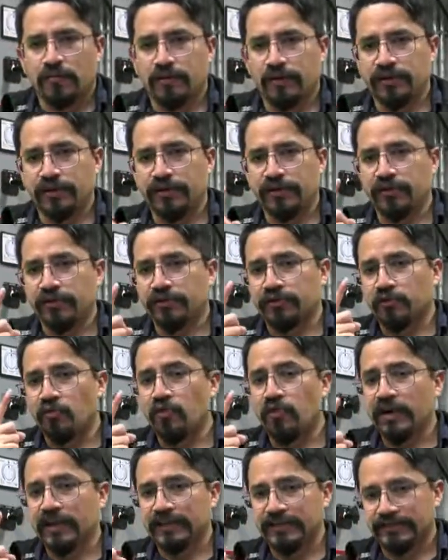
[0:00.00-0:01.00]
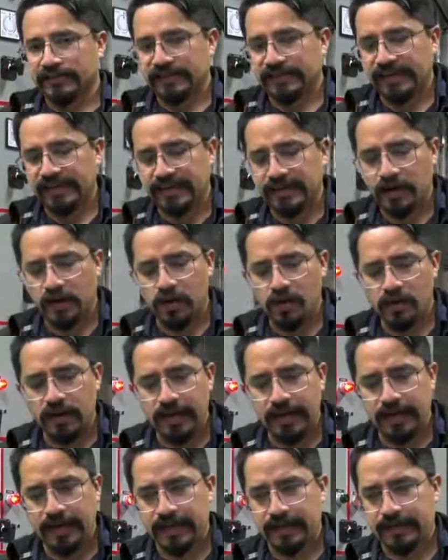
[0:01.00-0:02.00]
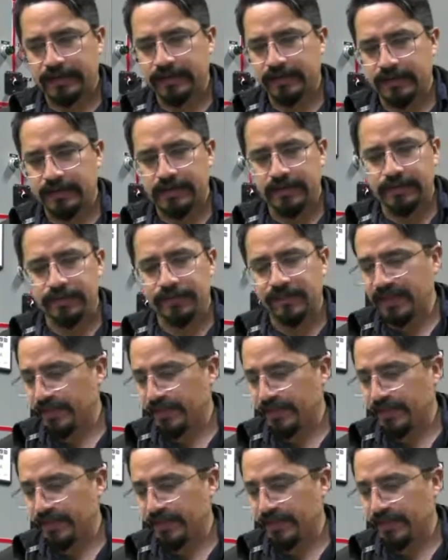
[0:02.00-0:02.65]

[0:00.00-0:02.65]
you lose one Tico and the